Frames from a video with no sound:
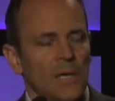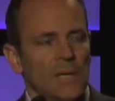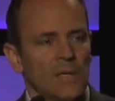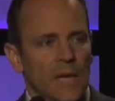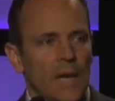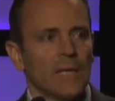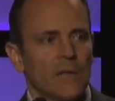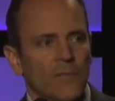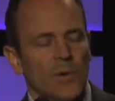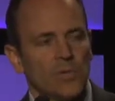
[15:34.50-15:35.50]
The title
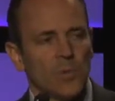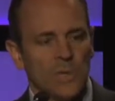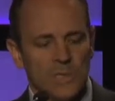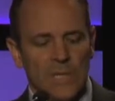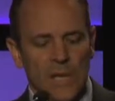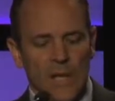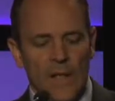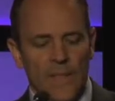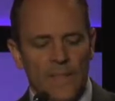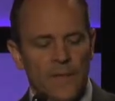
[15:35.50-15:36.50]
of which was
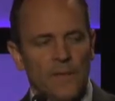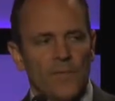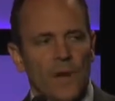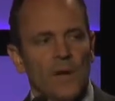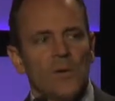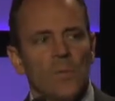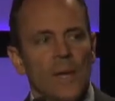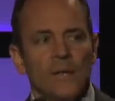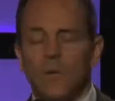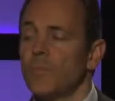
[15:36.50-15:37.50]
The
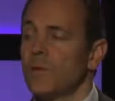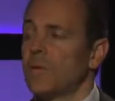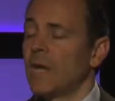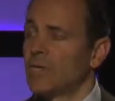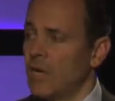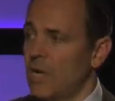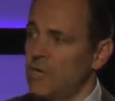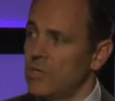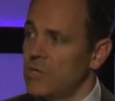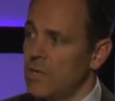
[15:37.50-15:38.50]
Environmental Protection
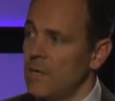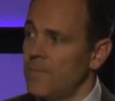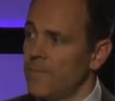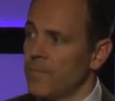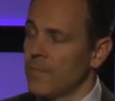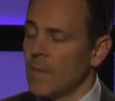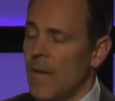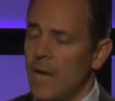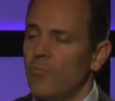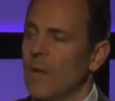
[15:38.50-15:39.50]
Agency,
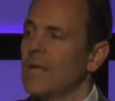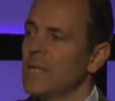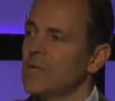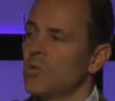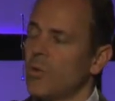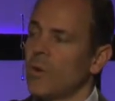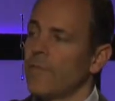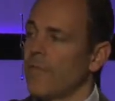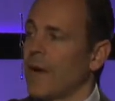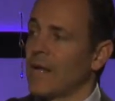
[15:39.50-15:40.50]
a Regulatory
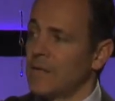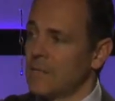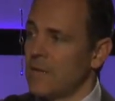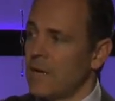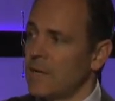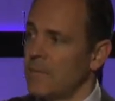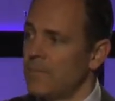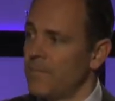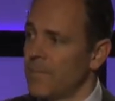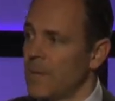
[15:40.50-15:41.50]
Frankenstein.
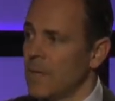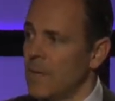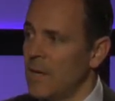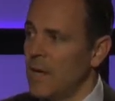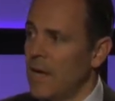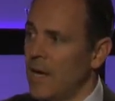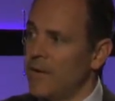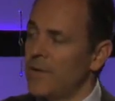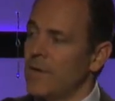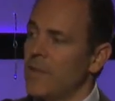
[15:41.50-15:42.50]

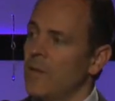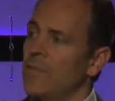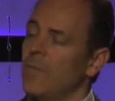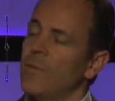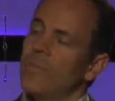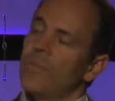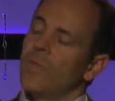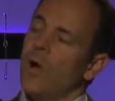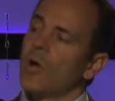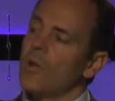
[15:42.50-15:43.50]
And the
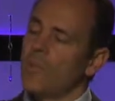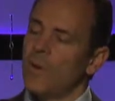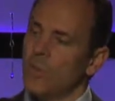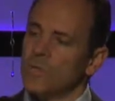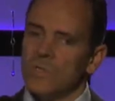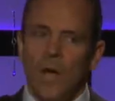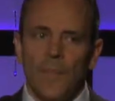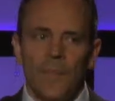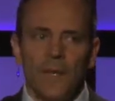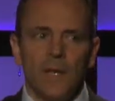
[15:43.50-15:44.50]
argument was
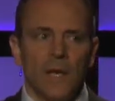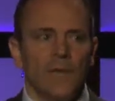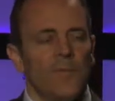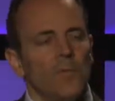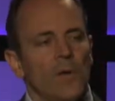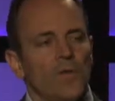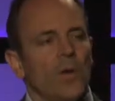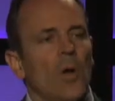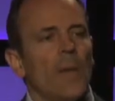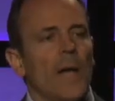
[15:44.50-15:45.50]
not that, if you
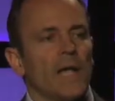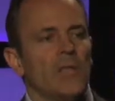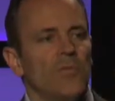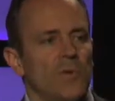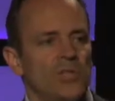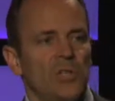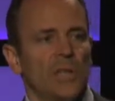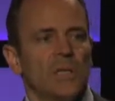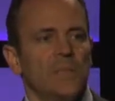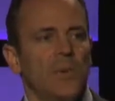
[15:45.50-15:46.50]
go back and you read
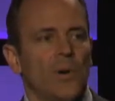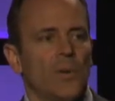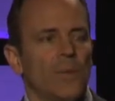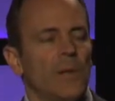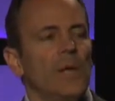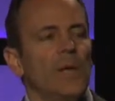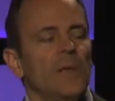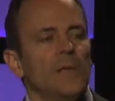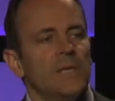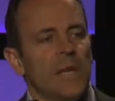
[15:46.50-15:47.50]
Shelley's book, I mean,
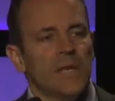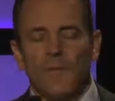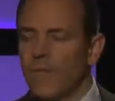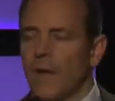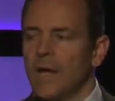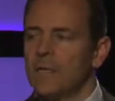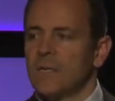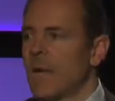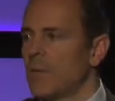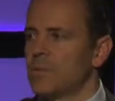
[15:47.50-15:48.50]
the intent of
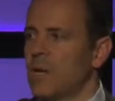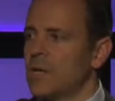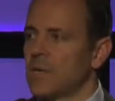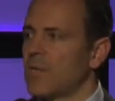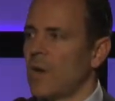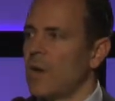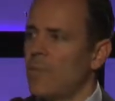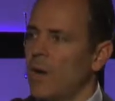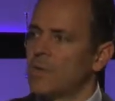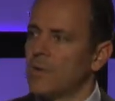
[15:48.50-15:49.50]
Frankenstein was not to create a
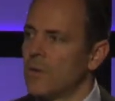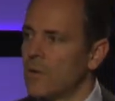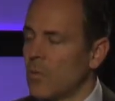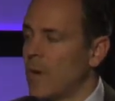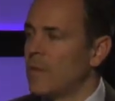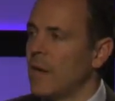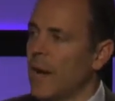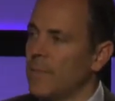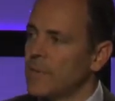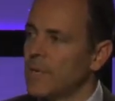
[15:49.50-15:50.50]
monster, quite the
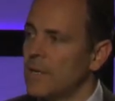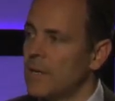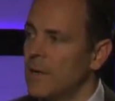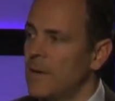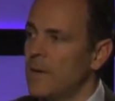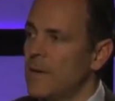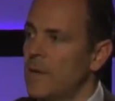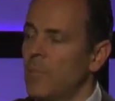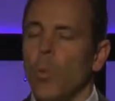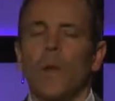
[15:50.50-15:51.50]
opposite.
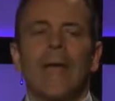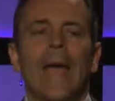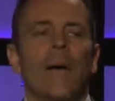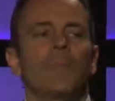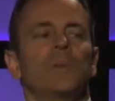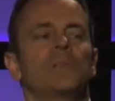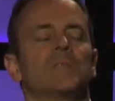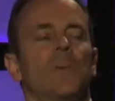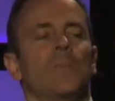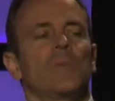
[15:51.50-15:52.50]
But what happened is
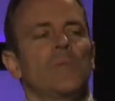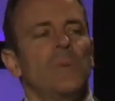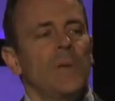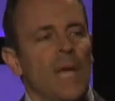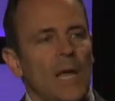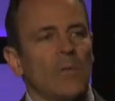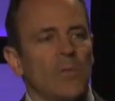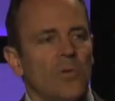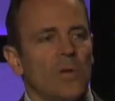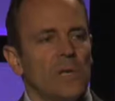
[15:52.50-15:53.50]
something that began
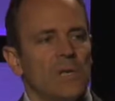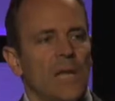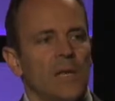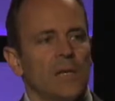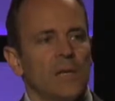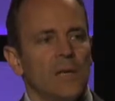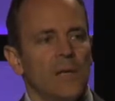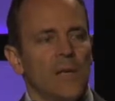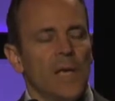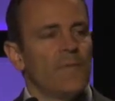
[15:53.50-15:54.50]
with good intent
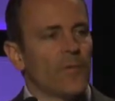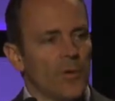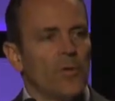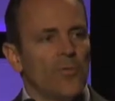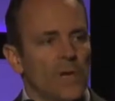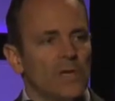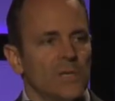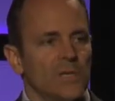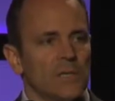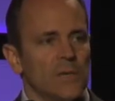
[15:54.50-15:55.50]
and for good
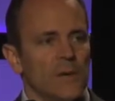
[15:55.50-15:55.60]
reasons